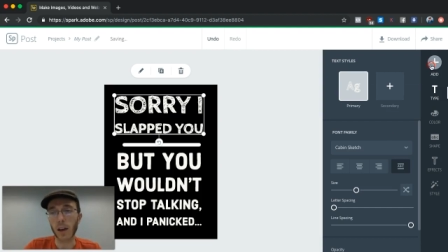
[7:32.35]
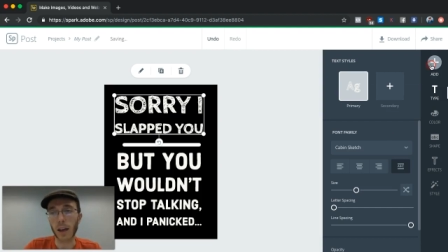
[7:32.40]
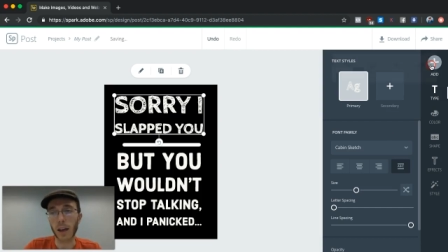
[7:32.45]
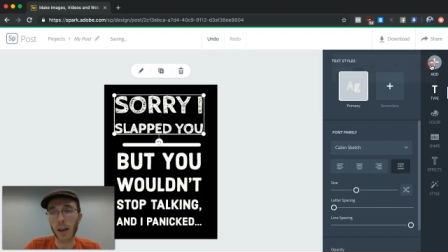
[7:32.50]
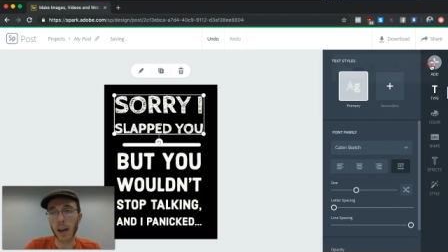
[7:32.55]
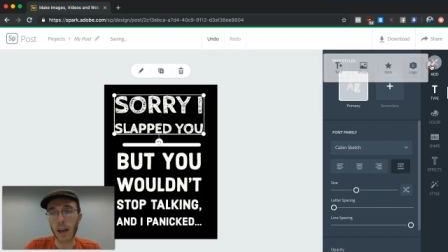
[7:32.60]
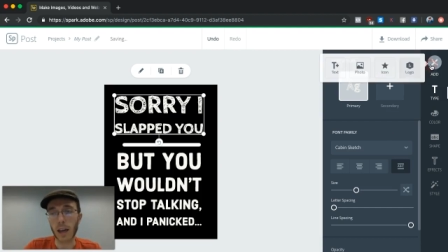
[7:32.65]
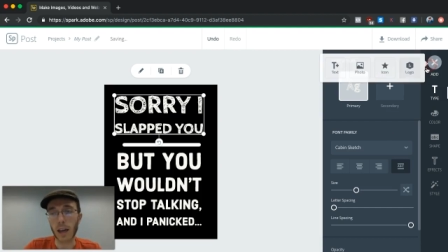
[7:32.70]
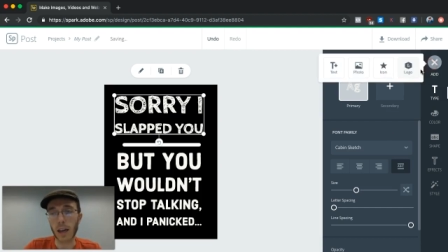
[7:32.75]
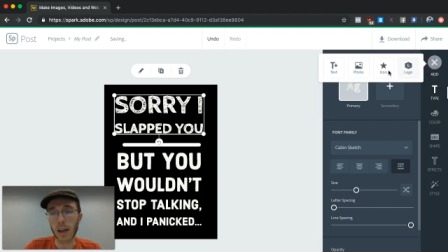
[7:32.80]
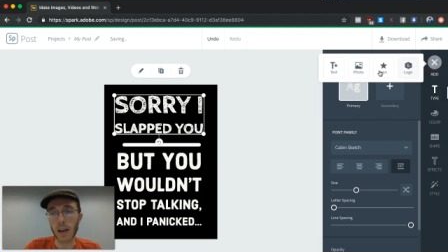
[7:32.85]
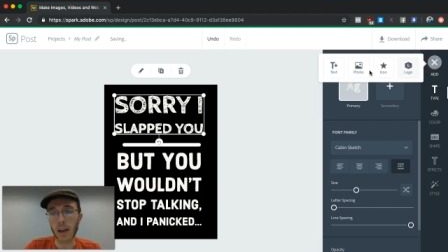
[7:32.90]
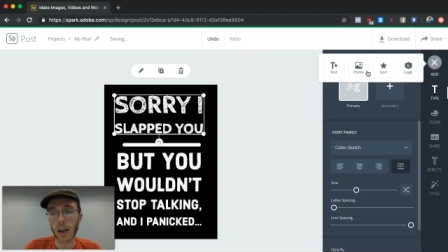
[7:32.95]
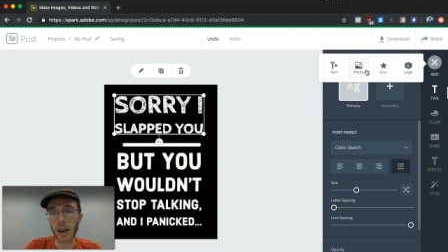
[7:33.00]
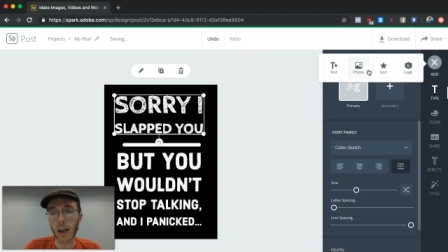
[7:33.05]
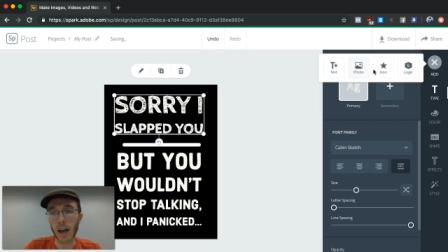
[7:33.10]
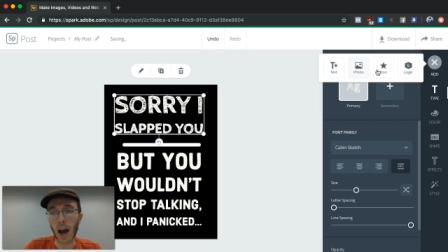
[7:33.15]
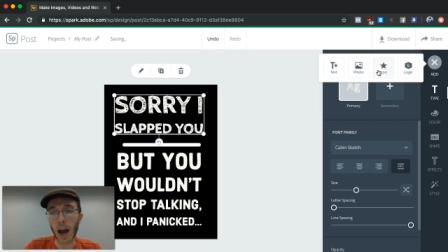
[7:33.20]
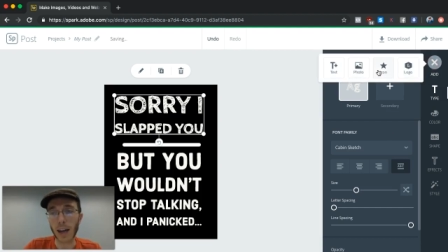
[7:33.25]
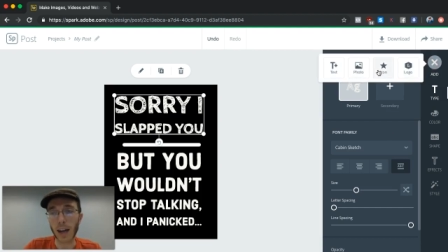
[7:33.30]
a
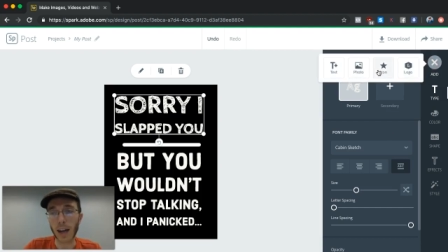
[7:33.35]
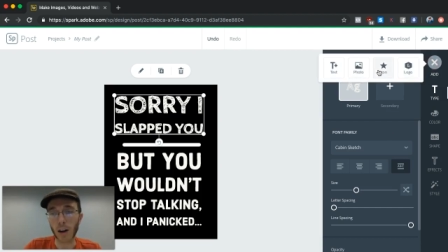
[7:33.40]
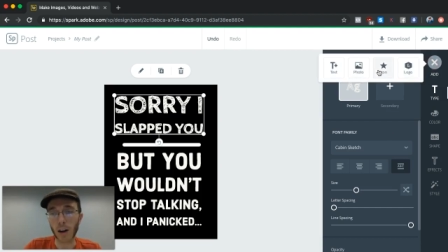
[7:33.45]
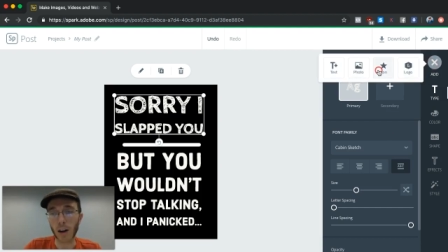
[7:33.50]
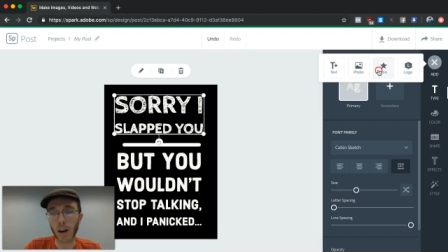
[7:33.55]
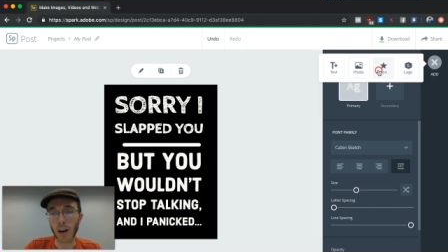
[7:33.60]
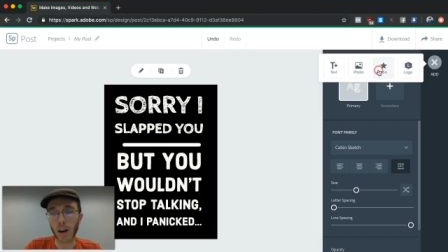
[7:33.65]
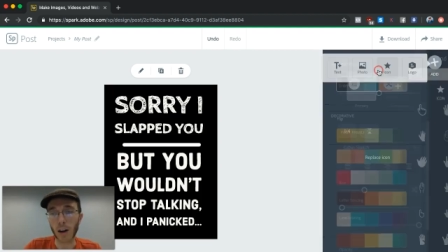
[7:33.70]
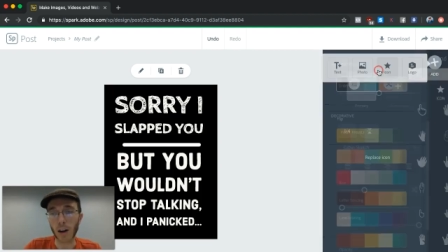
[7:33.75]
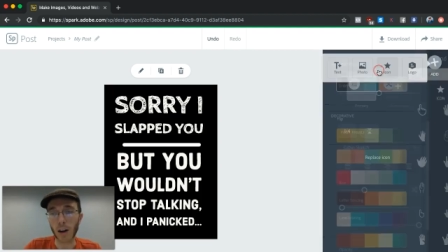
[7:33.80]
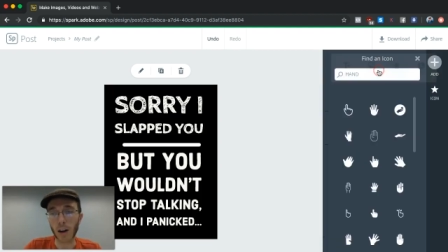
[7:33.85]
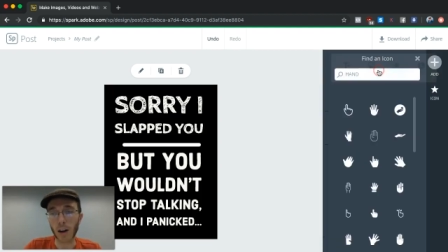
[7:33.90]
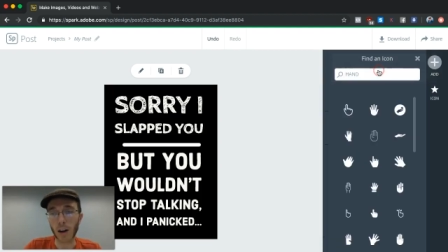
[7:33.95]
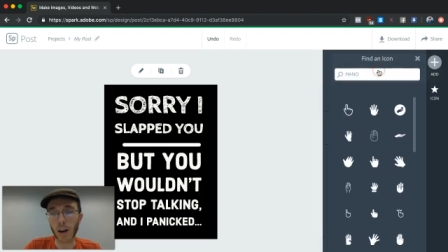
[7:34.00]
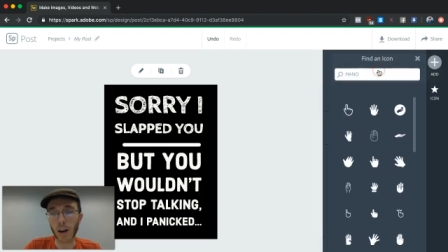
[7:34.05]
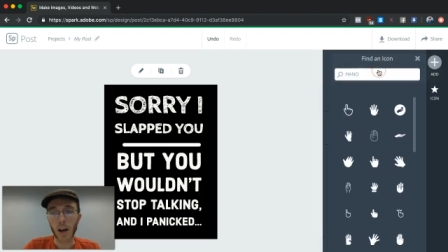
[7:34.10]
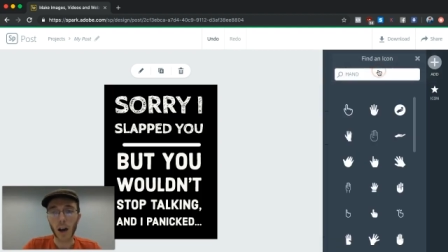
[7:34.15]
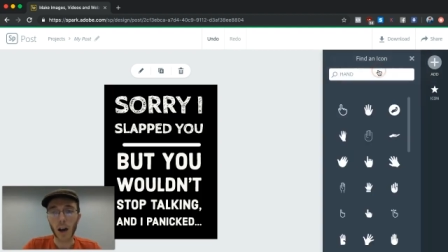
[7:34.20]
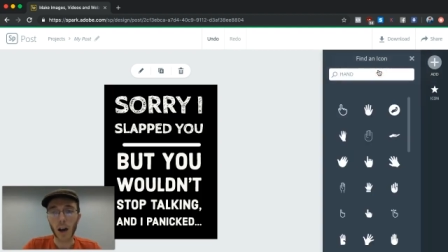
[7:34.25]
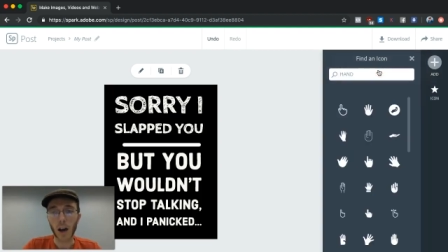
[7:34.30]
an icon
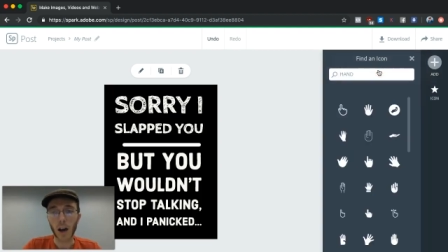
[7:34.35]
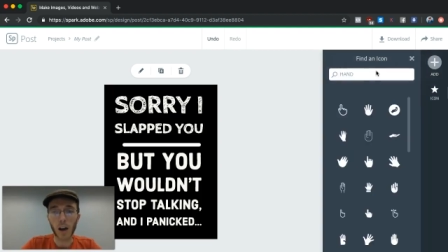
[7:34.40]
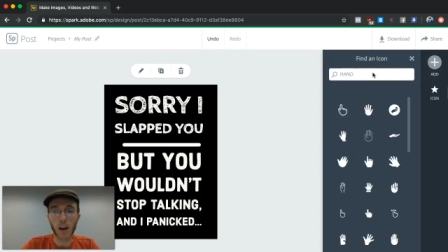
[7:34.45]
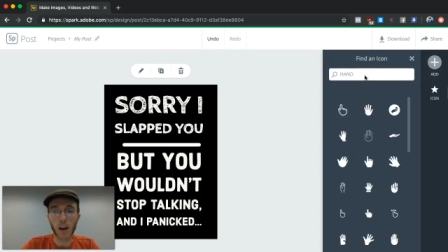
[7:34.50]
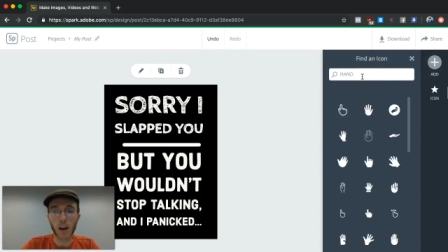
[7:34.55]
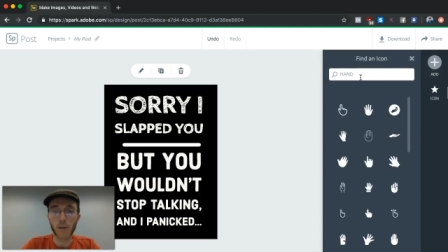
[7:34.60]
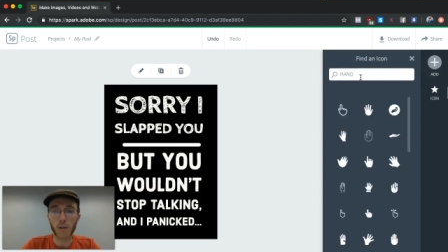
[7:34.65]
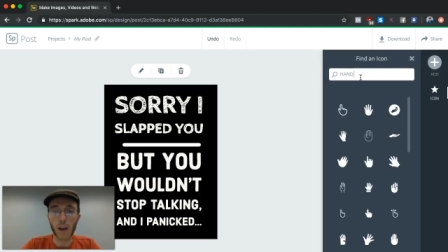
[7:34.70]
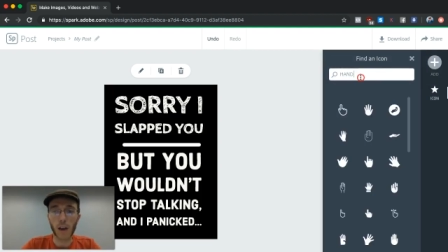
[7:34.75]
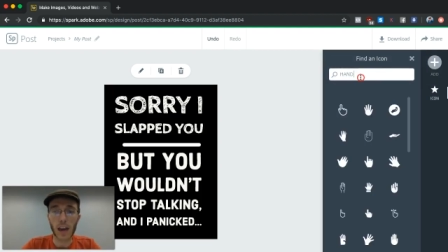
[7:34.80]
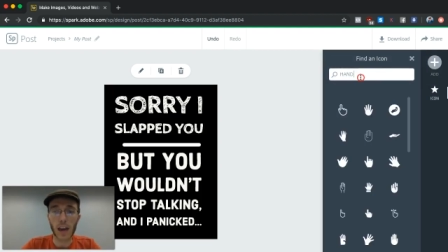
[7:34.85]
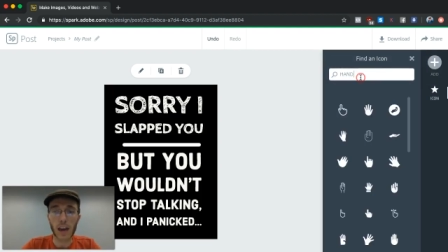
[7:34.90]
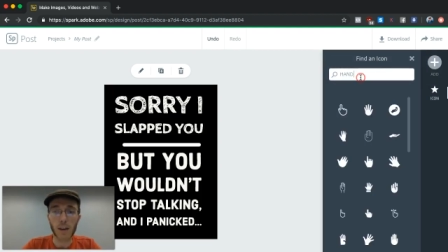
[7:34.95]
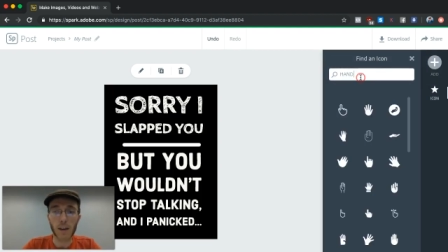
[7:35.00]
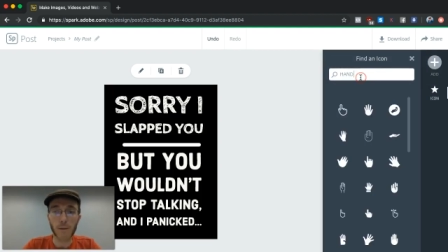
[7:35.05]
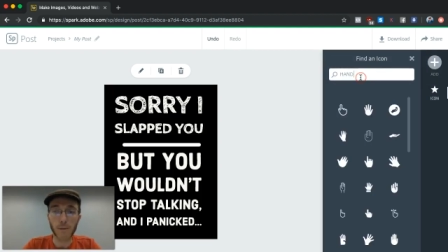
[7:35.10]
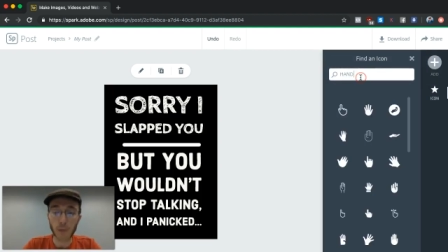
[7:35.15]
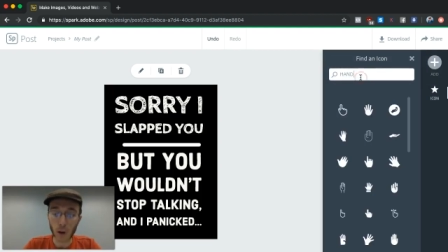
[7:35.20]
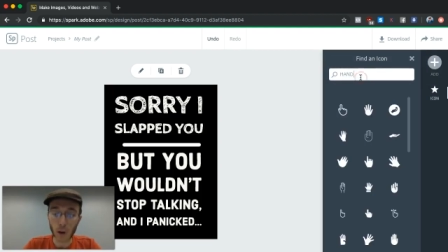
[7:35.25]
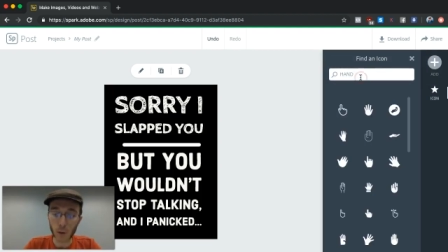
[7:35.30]
of a
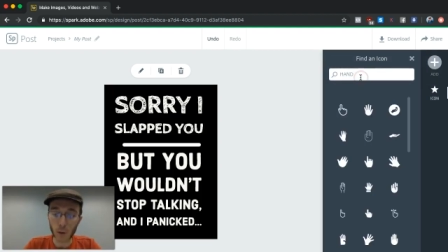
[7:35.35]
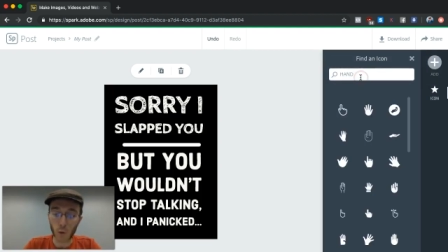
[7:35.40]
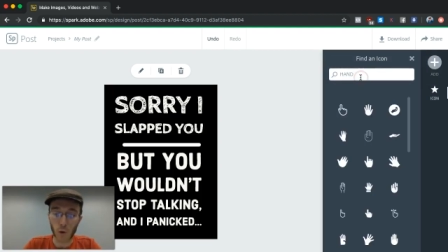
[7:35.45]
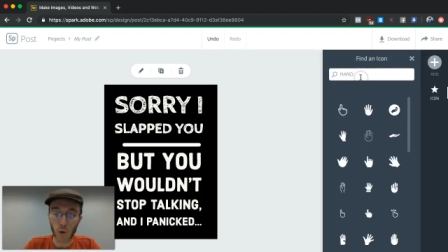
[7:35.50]
film